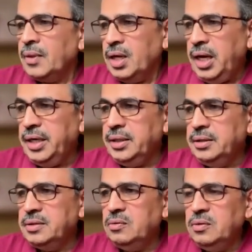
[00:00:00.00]
And
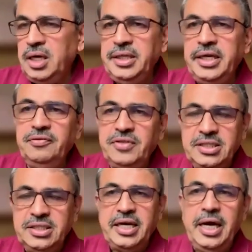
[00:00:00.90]
then if there
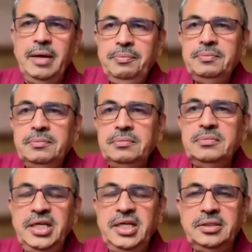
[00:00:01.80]
is a gap,
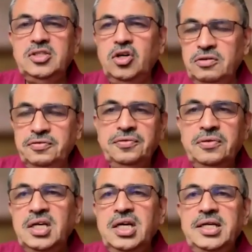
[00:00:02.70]
it sort of
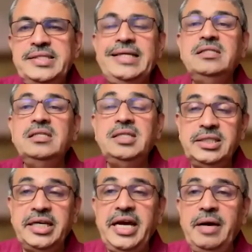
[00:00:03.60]
senses there is
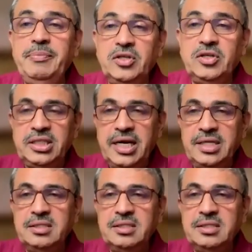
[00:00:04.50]
a gap because it has